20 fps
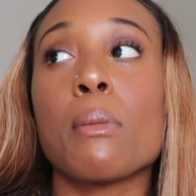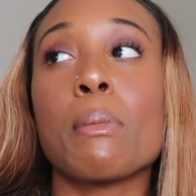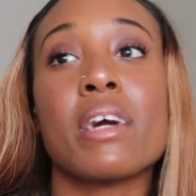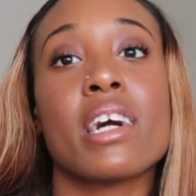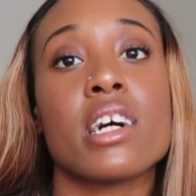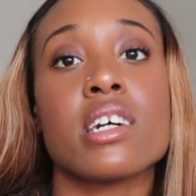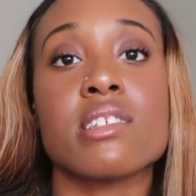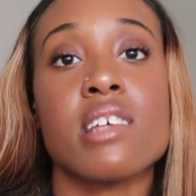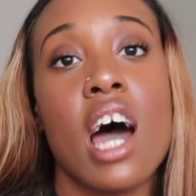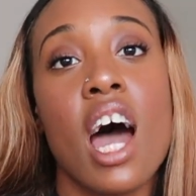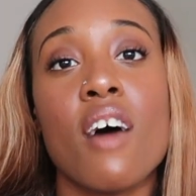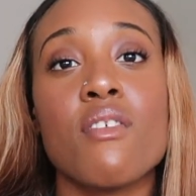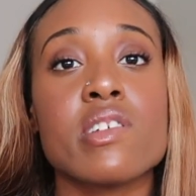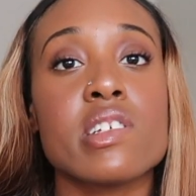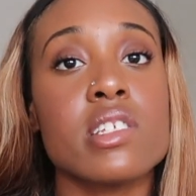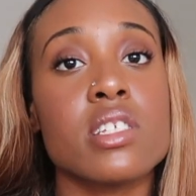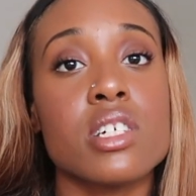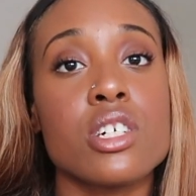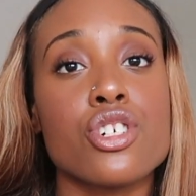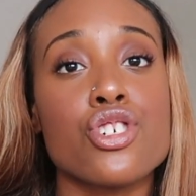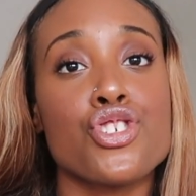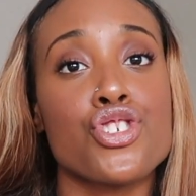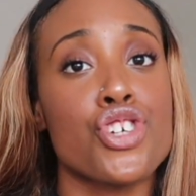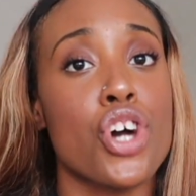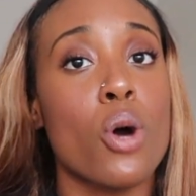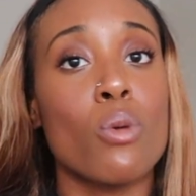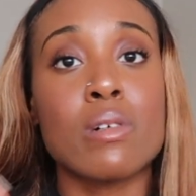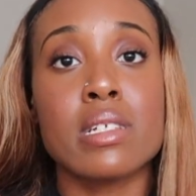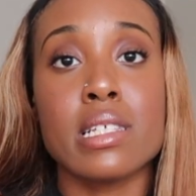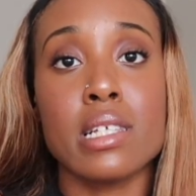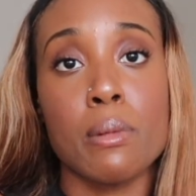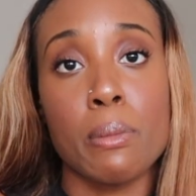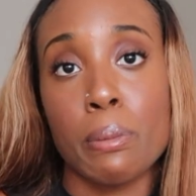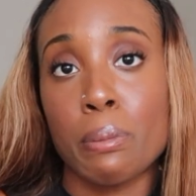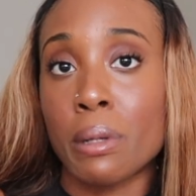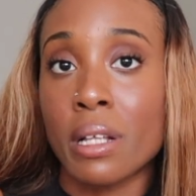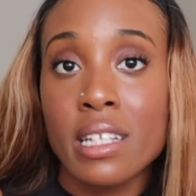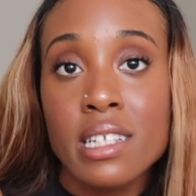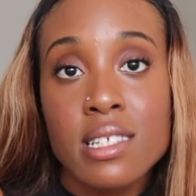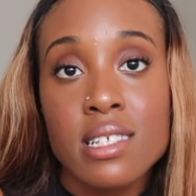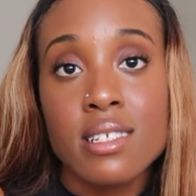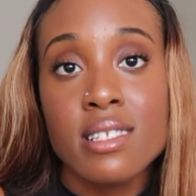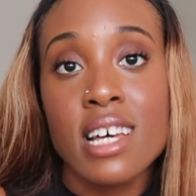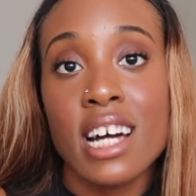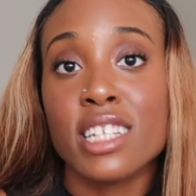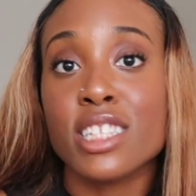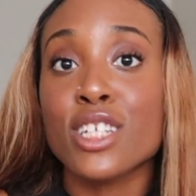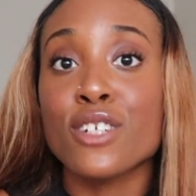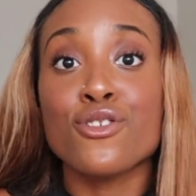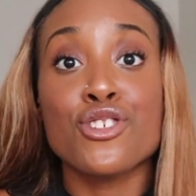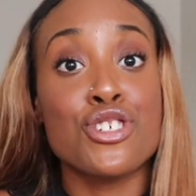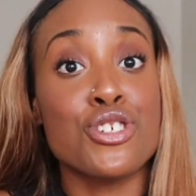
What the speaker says: because obviously Joe is a police detective.